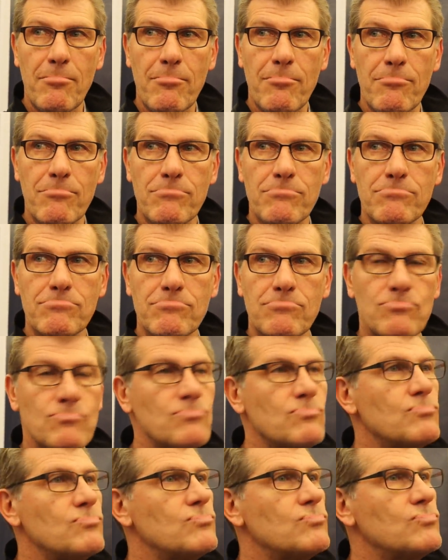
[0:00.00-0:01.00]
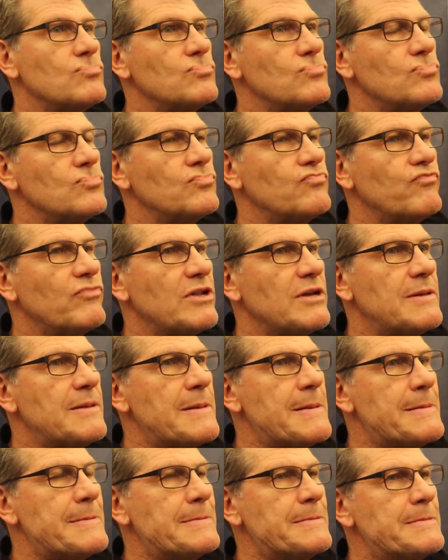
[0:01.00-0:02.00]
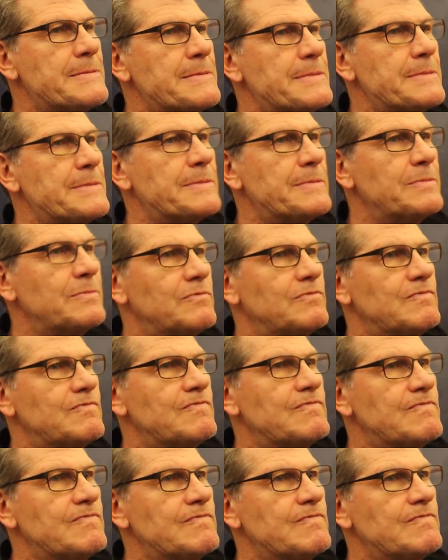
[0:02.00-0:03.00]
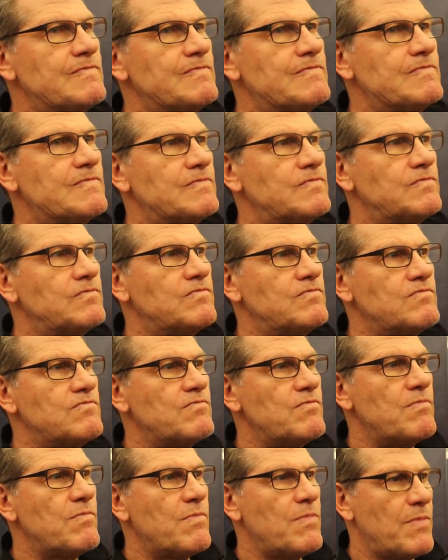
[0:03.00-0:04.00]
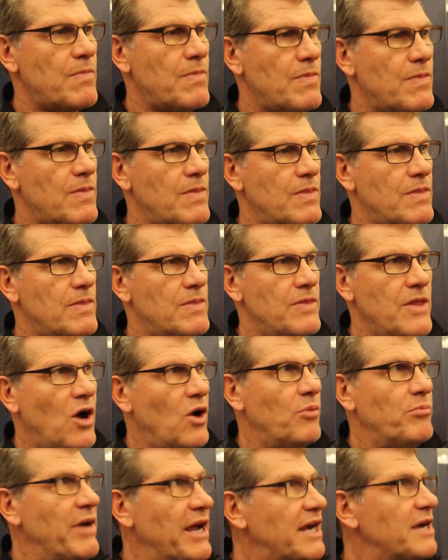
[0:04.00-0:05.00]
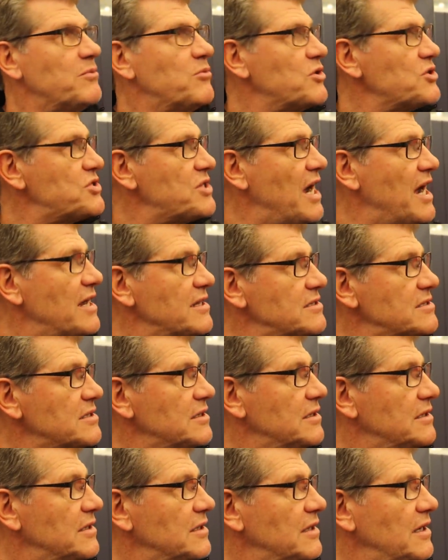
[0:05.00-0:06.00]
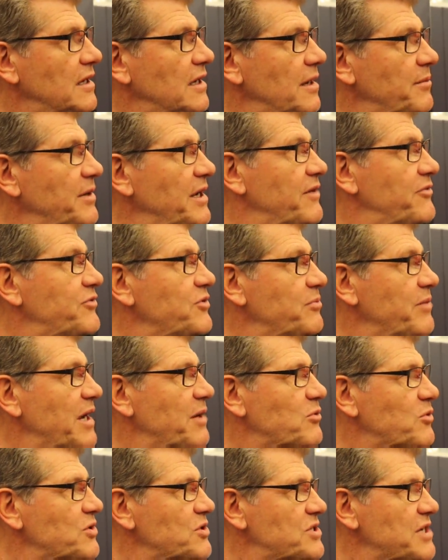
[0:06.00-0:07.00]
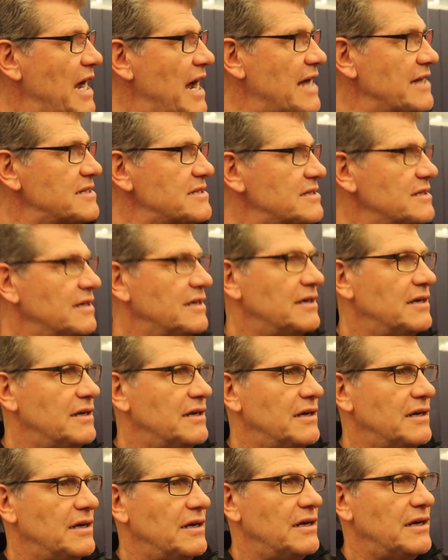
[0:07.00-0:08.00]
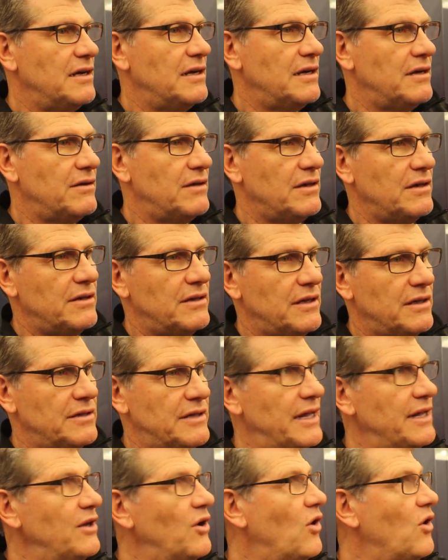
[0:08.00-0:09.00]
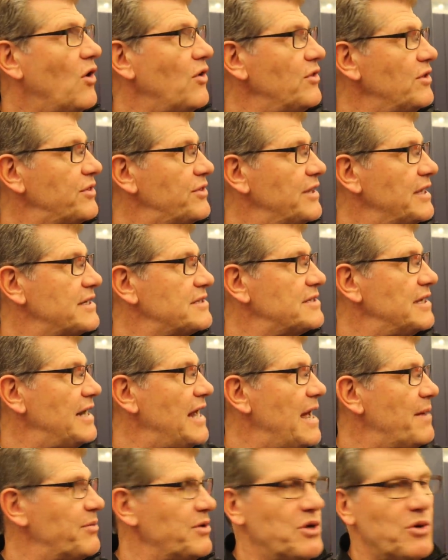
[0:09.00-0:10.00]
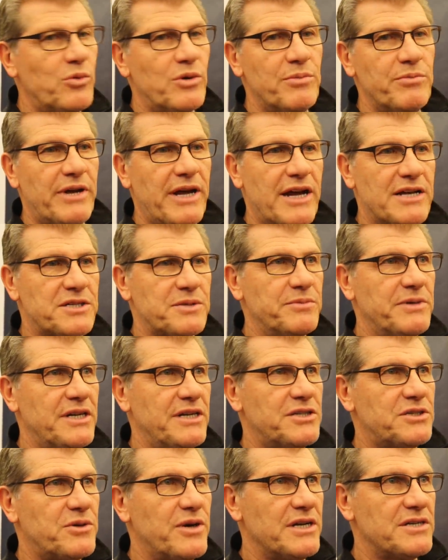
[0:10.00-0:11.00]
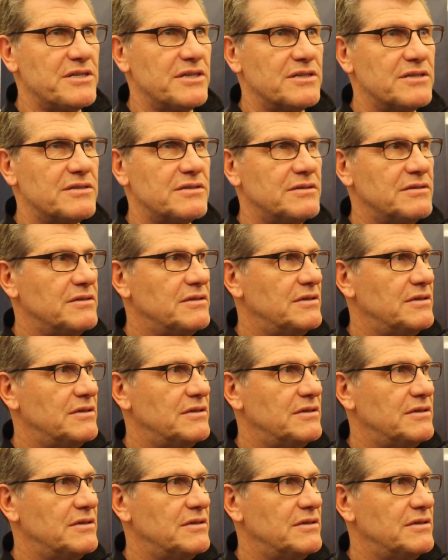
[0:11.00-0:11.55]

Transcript: The things that you have to address just just cutting better off screens, setting better screens. No, making more shots. I mean, if you make more shots, then all the things that happen, you wouldn't be asking me these questions.